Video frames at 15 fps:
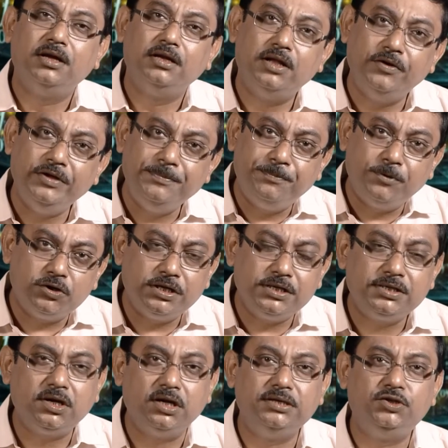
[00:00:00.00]
Now in
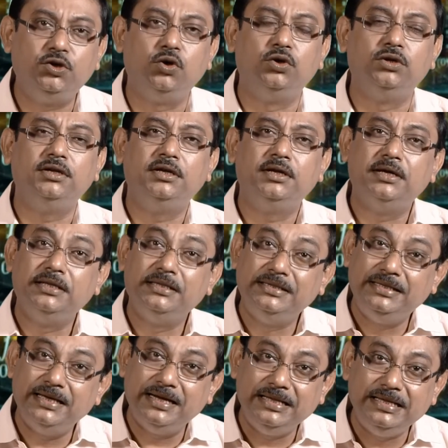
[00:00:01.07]
process control,
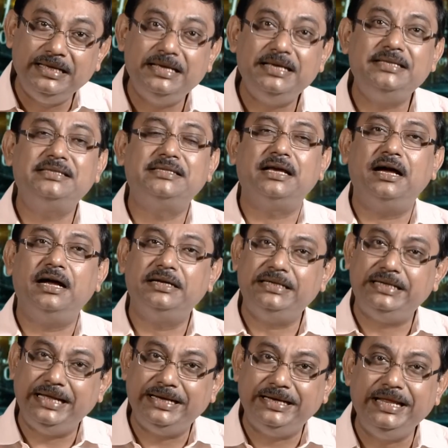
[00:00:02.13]
there is a
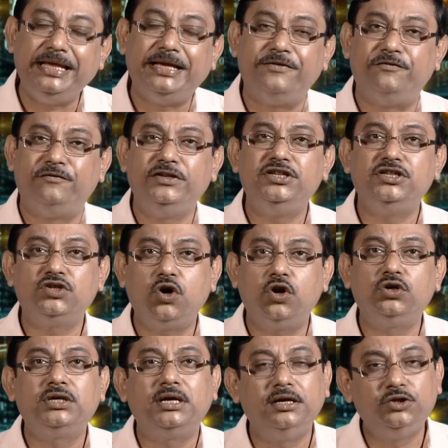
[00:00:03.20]
technique which is
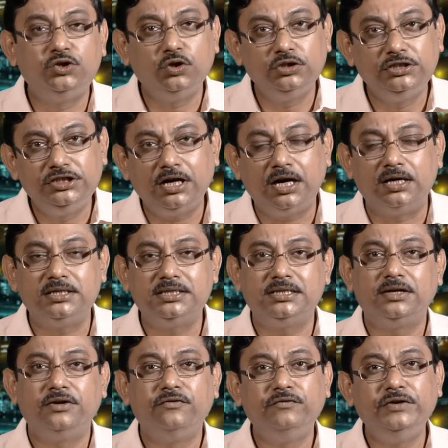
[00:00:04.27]
called control
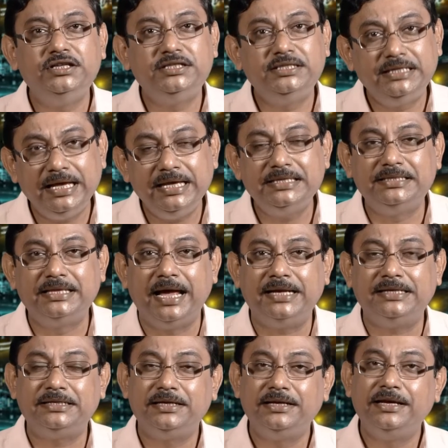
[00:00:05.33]
charts, which says
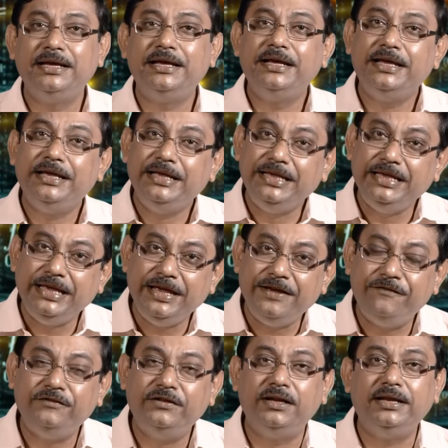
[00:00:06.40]
that
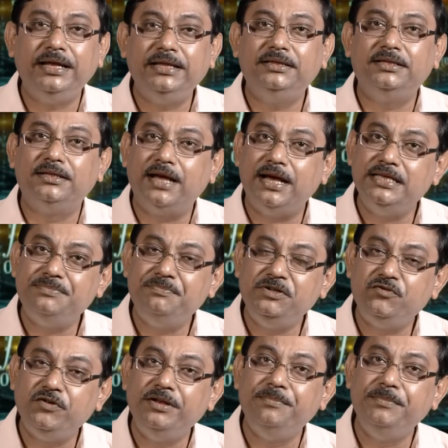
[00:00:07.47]
if the length lies
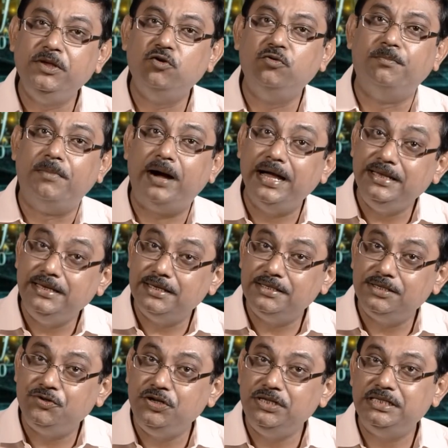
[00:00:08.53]
between mu minus
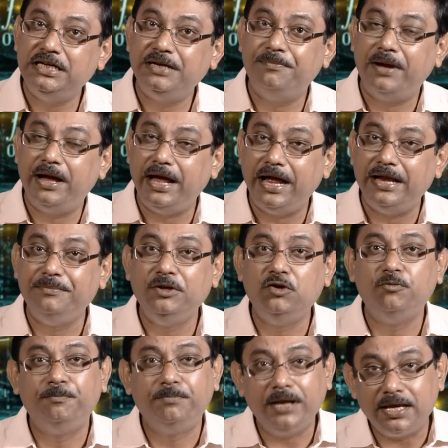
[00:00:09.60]
3 sigma and
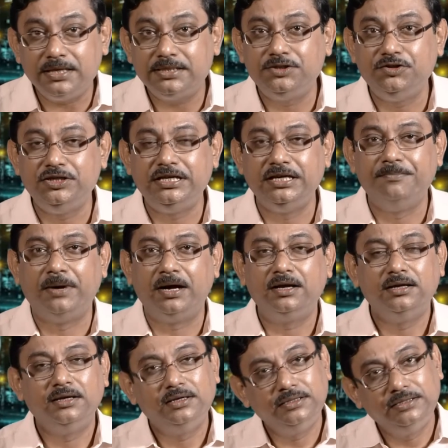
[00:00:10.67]
mu plus 3 sigma,
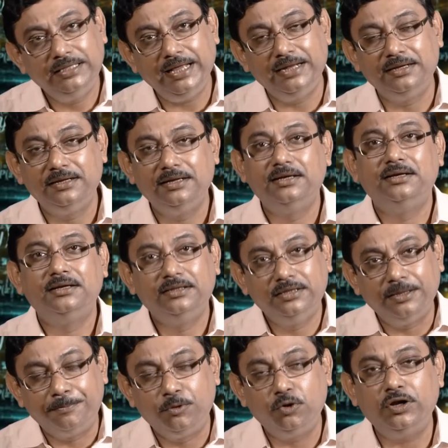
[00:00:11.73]
then
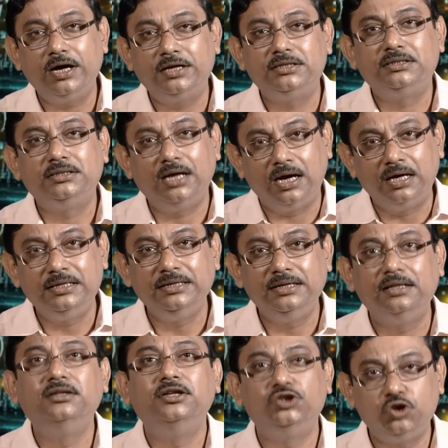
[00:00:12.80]
the product, the
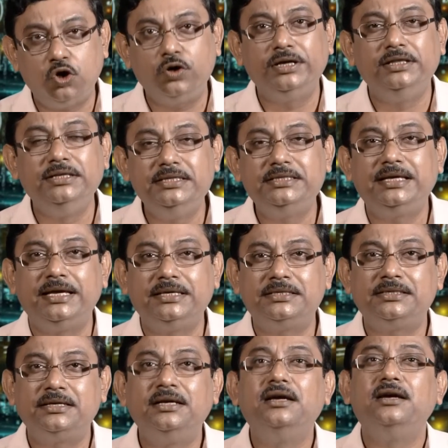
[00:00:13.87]
article, the chalk in this
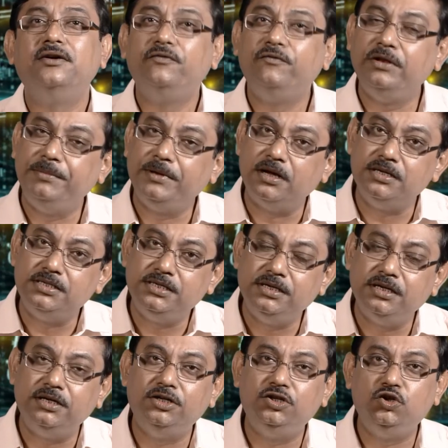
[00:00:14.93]
case, will be
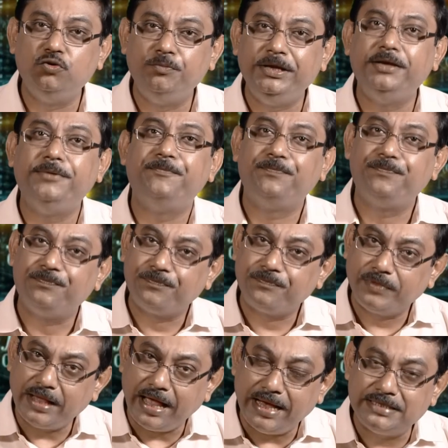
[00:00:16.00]
considered to be
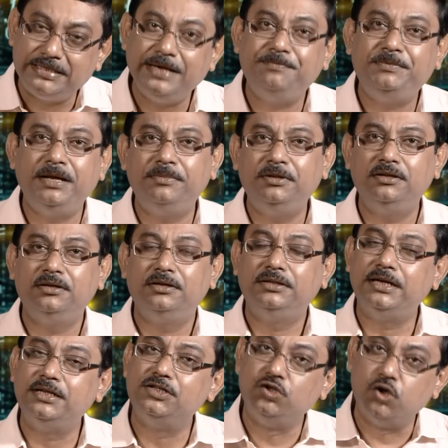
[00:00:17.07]
acceptable,
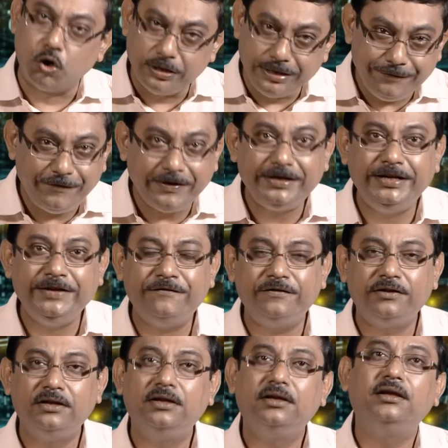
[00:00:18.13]
that is non-defective.
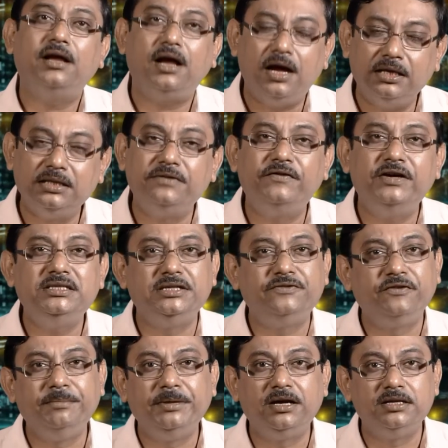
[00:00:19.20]
Otherwise, it
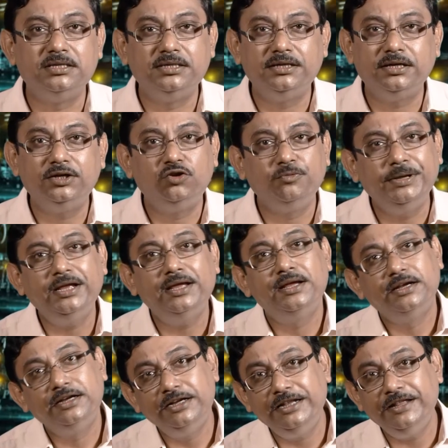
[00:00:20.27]
will be considered to be
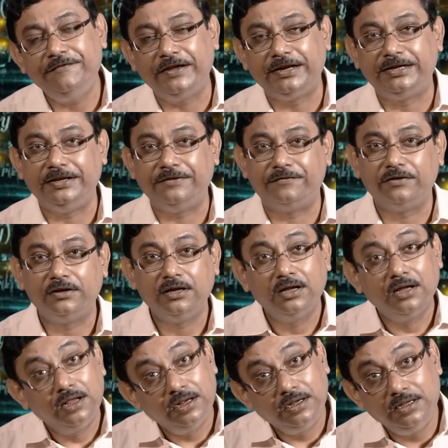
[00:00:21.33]
defective.
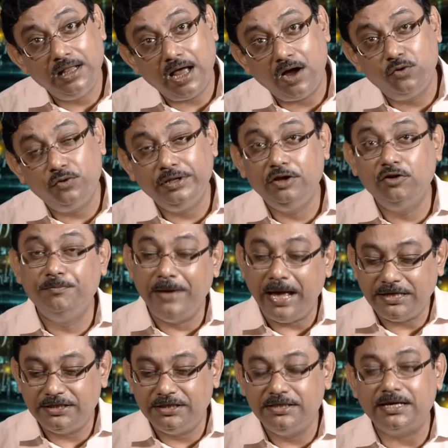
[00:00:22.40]
Now, you
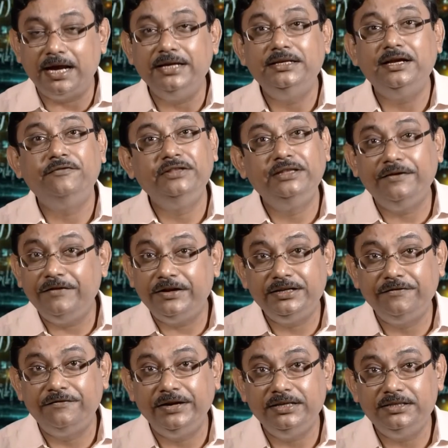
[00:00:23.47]
match this idea with the
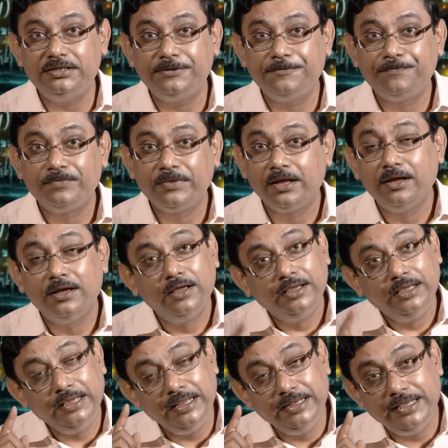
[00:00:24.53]
effective range.
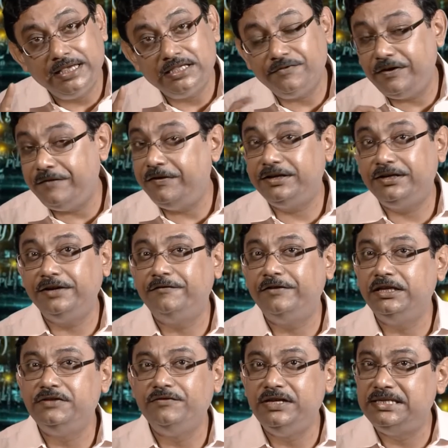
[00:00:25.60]
In case of effective
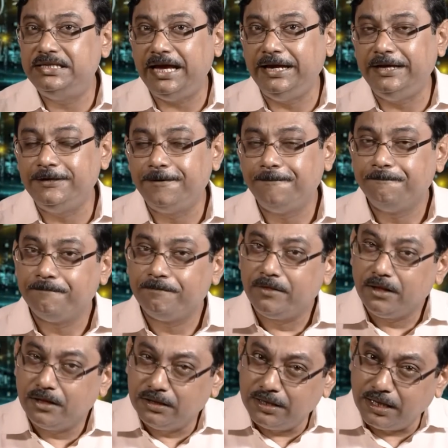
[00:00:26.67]
range, we said
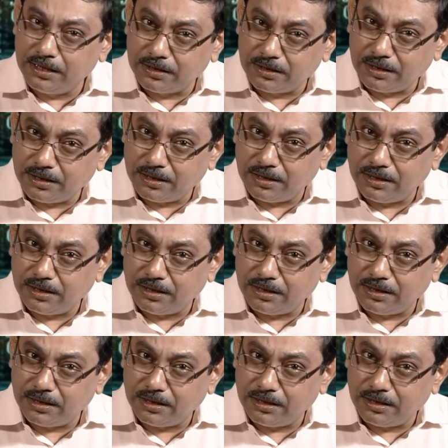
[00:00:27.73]
the